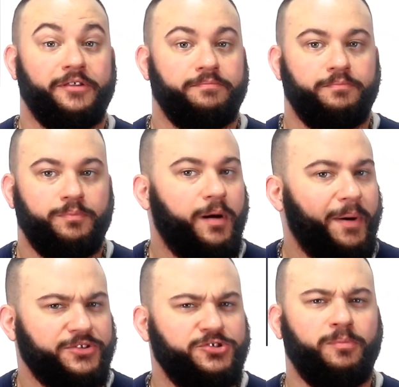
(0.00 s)
it
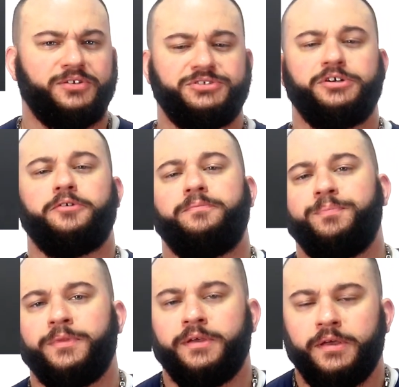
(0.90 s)
about 2 months ago,
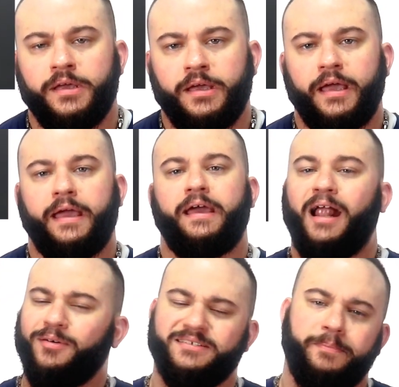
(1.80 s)
and
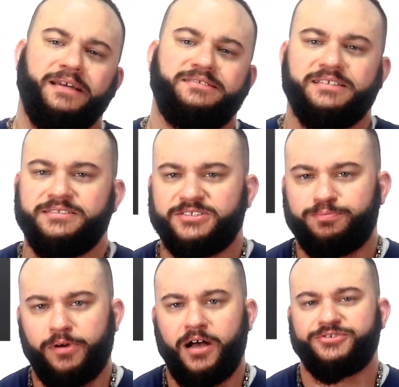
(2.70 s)
I was at Macy's
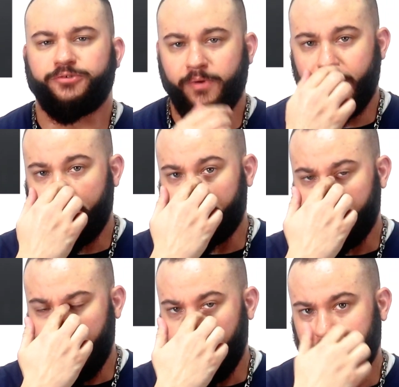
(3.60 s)
just browsing
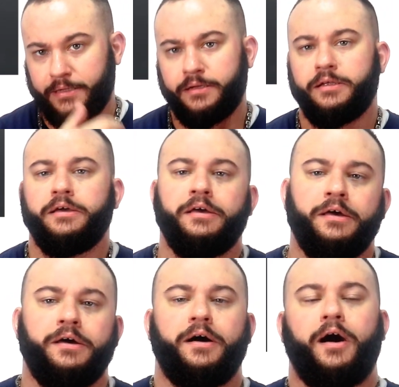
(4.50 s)
around, and
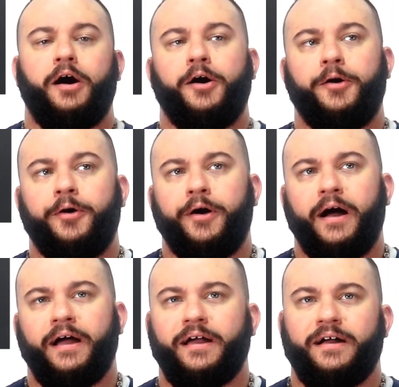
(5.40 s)

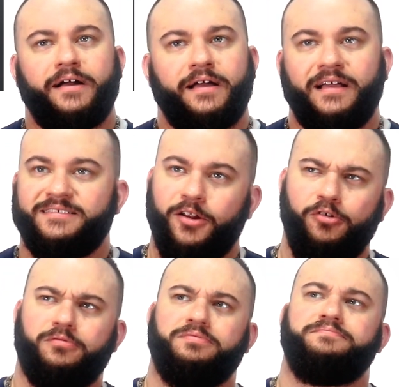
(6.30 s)
I said,
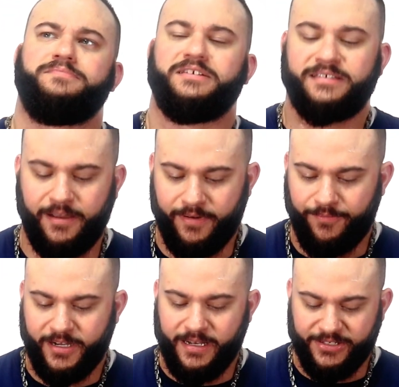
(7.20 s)
oh, because I
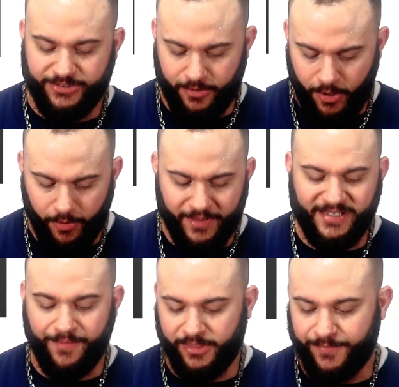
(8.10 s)
recognize, all these
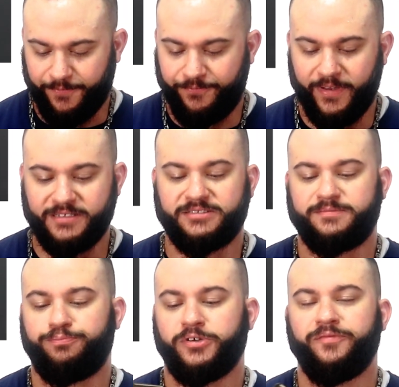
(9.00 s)
have a different face.
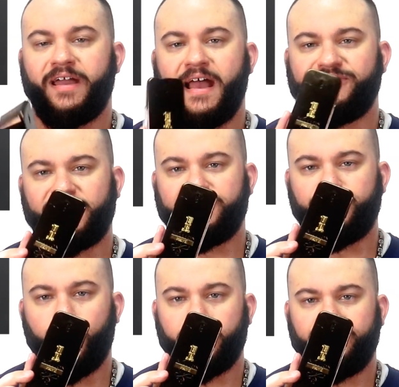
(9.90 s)
Privé has like a
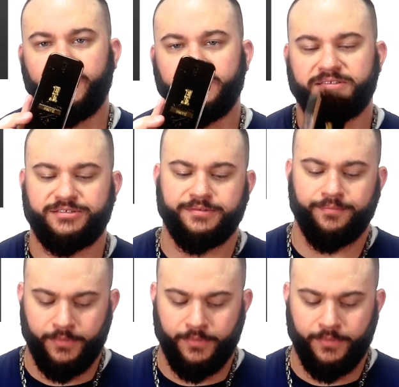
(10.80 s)
darker face.